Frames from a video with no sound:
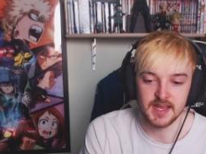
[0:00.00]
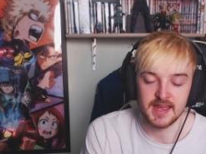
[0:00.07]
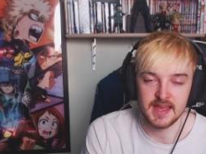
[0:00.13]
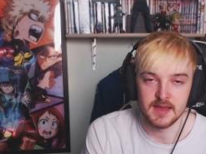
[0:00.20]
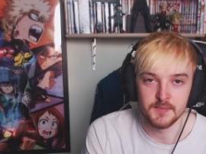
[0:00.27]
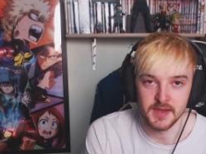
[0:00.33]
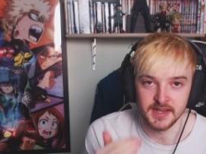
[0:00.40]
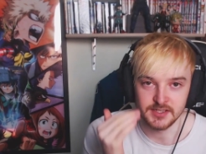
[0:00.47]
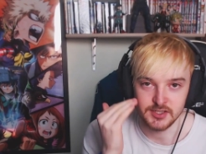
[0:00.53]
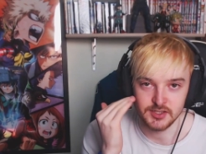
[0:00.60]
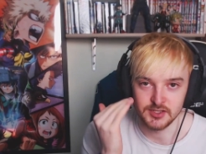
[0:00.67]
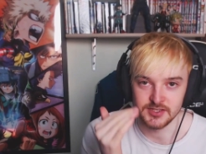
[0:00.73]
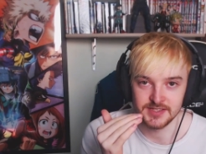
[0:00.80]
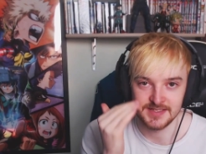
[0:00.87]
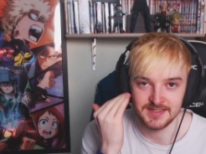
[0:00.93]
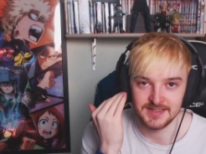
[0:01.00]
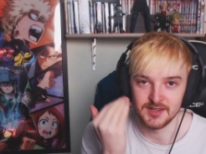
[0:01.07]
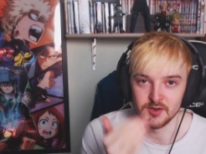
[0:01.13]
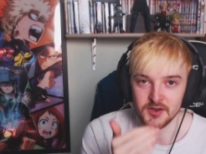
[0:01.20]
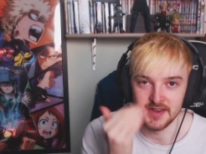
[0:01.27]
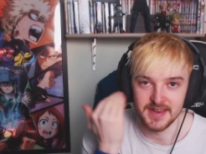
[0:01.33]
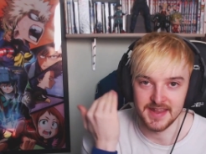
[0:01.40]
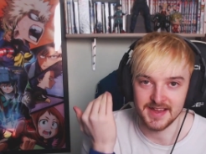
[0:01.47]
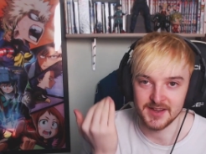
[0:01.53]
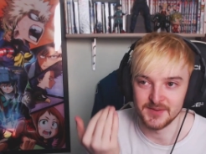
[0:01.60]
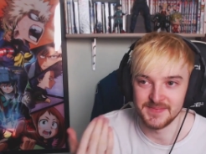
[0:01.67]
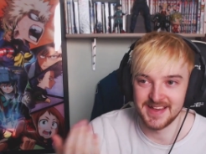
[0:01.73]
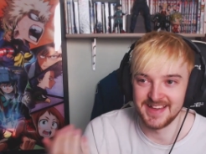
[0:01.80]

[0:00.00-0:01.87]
aiming to just, you know, nick him.